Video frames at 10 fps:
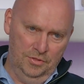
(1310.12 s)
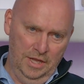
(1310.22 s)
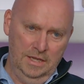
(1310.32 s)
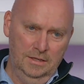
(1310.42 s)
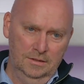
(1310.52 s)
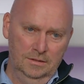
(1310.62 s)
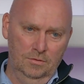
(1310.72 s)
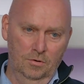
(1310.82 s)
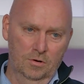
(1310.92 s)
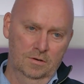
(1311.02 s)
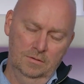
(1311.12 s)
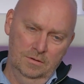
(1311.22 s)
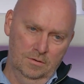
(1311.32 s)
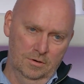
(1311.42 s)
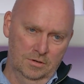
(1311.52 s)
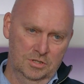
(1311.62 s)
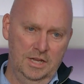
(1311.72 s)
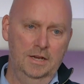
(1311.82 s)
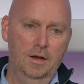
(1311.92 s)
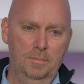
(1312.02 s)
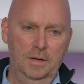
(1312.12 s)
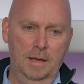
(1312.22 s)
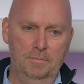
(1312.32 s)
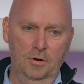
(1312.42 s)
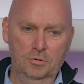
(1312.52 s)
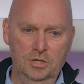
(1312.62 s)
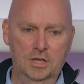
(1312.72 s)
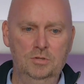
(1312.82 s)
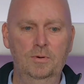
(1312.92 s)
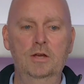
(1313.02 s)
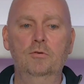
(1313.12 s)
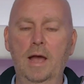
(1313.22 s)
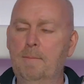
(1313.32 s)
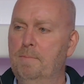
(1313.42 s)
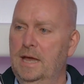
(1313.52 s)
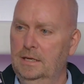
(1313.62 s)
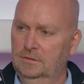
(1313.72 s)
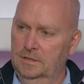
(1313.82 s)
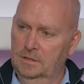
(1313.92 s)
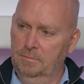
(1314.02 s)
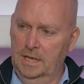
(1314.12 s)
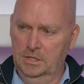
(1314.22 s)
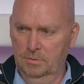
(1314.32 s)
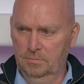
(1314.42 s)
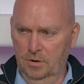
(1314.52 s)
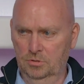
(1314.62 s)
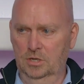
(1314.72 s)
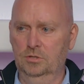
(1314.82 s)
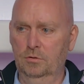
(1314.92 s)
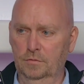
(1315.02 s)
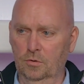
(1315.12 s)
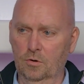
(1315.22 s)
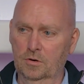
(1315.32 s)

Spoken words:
Think or set up a process where you embed it in the management process of your